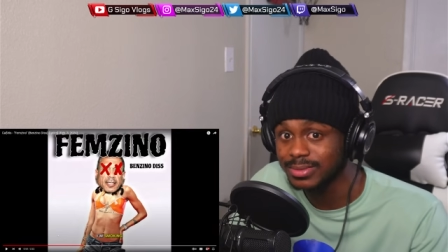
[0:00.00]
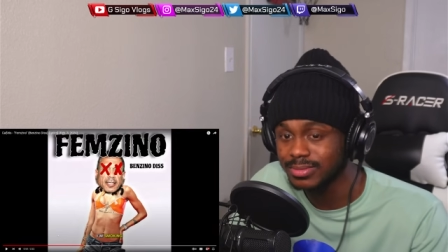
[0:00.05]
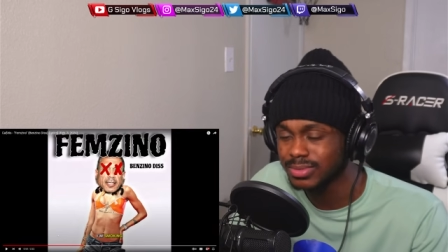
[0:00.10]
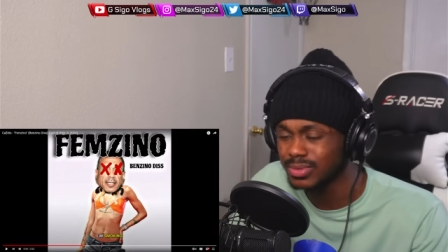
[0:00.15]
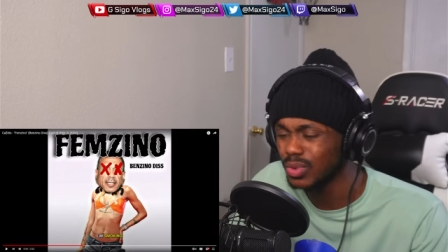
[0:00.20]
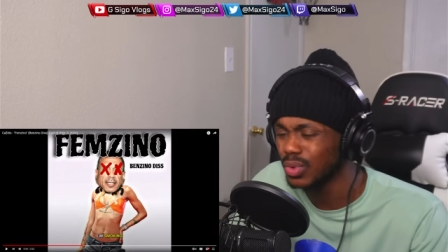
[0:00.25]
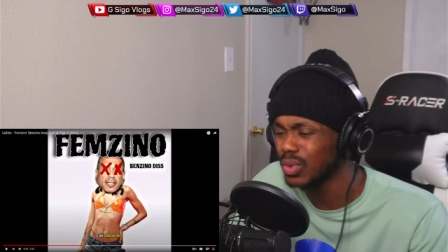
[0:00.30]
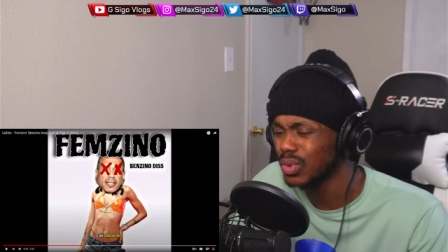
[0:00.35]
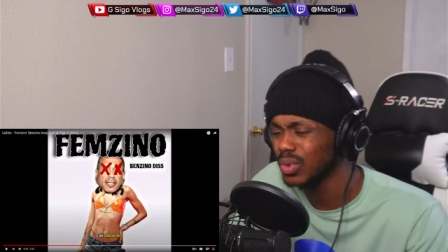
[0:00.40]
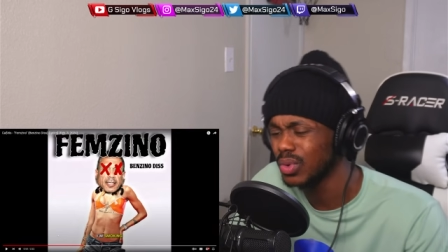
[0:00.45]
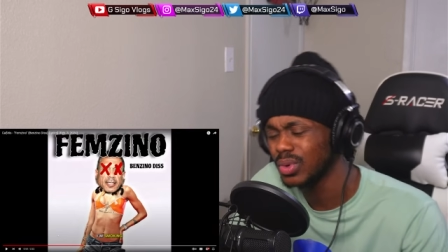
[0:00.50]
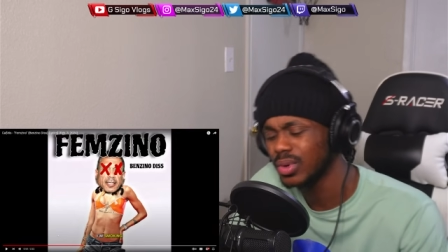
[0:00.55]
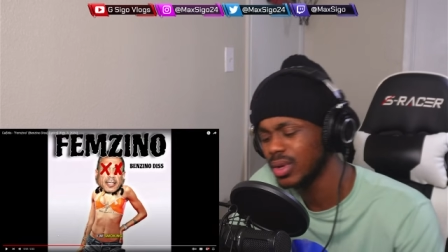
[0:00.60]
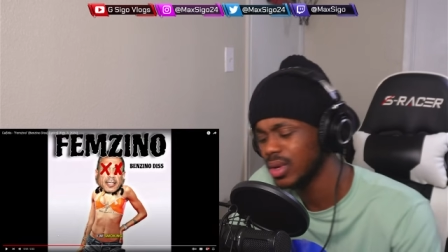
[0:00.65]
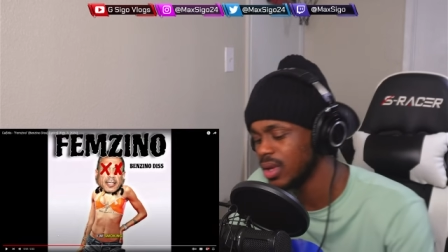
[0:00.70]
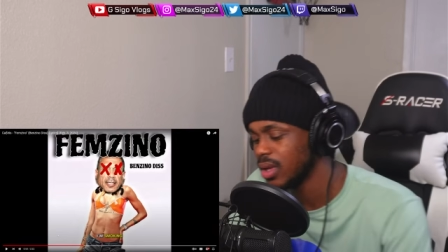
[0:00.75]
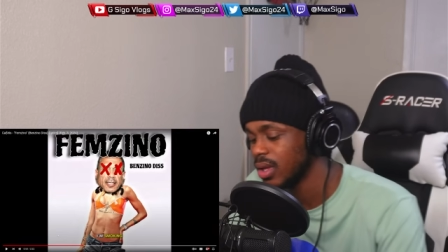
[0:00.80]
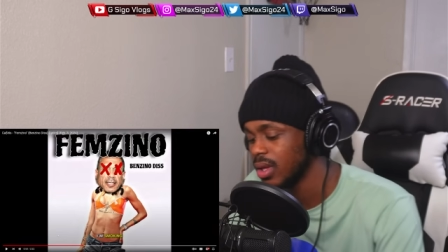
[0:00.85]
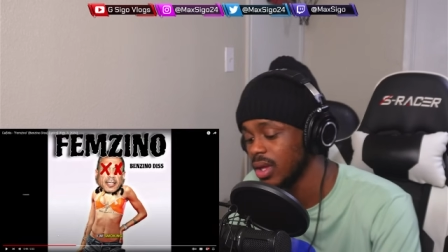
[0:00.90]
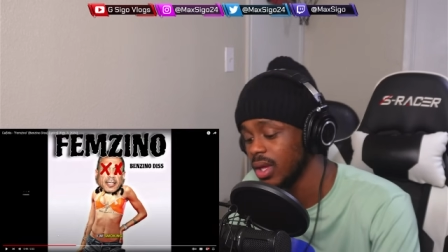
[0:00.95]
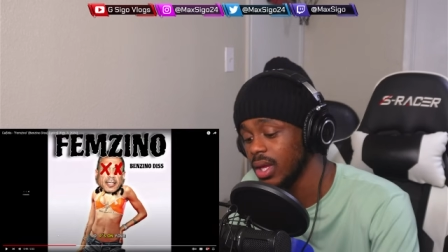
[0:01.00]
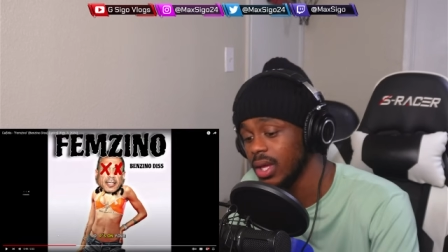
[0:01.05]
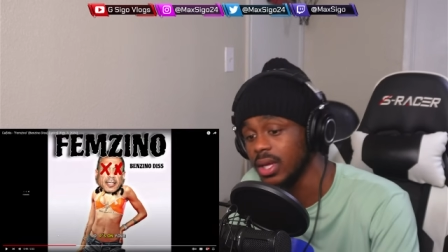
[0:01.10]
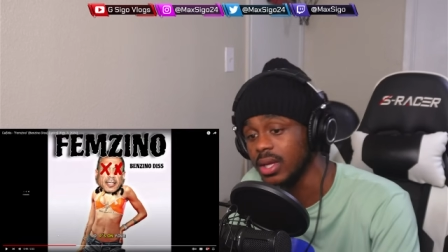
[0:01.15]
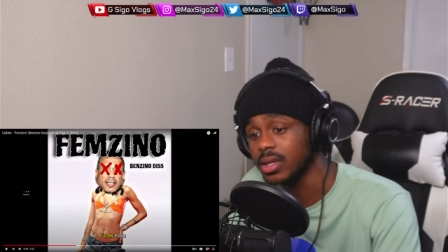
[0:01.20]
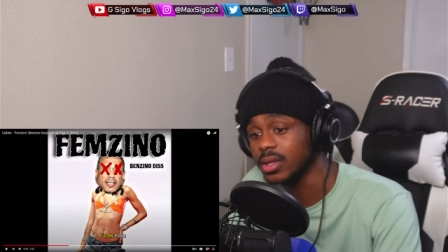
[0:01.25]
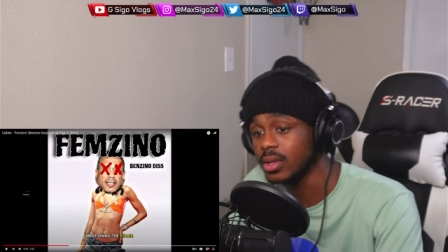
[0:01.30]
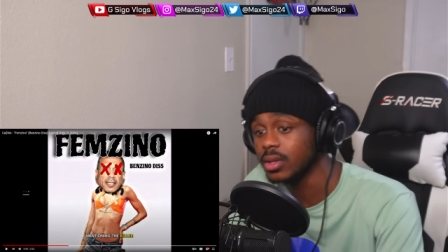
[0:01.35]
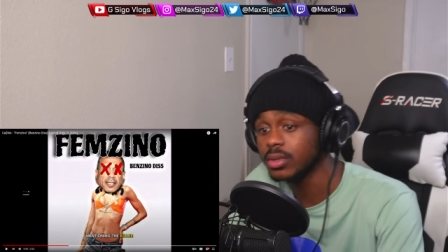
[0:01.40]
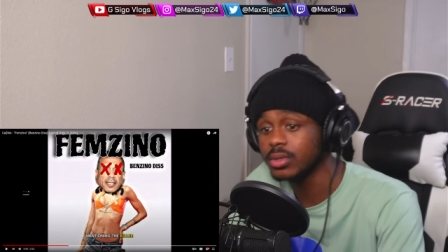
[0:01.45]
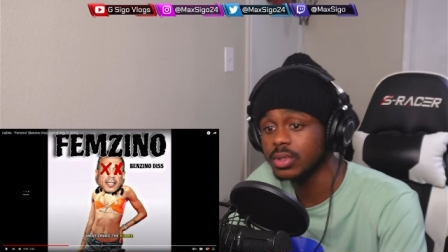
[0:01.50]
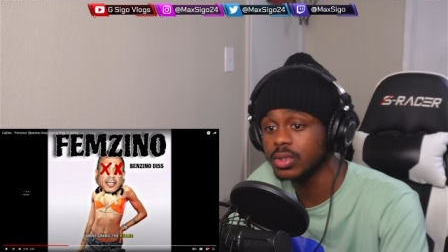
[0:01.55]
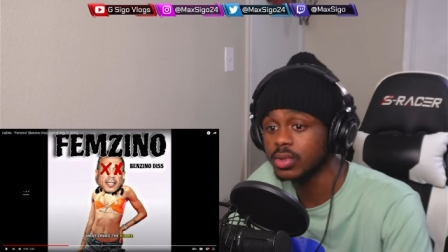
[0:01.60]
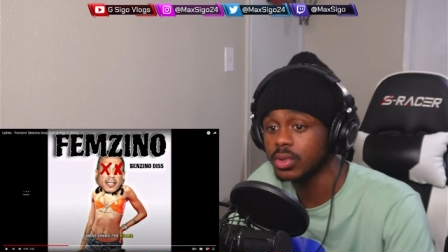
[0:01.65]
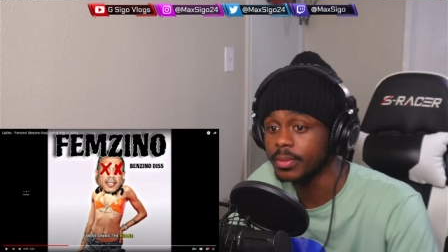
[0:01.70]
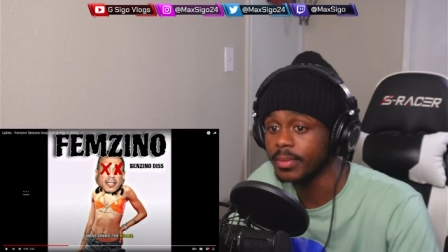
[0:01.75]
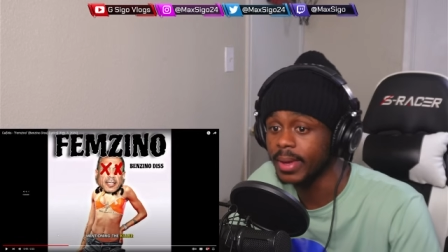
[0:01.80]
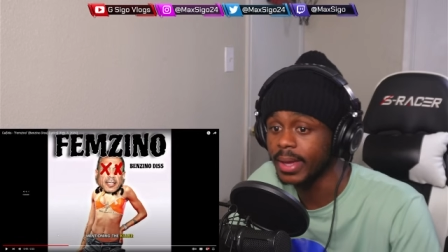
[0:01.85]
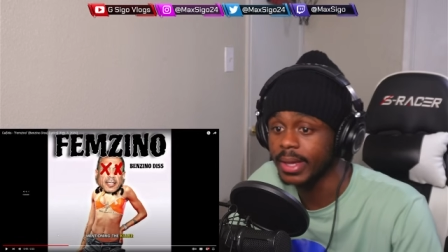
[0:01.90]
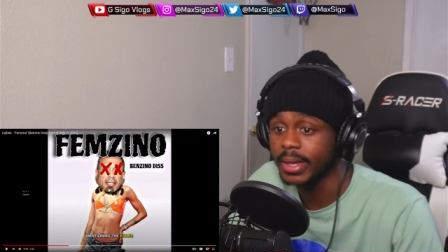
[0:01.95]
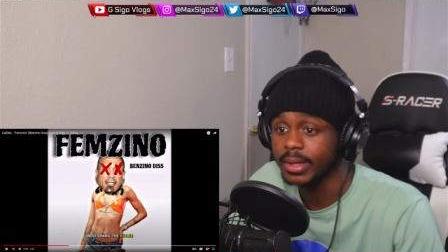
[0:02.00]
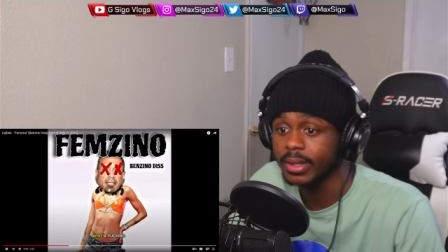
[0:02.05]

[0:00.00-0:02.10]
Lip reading: Ooh. Hey, don't do it, man.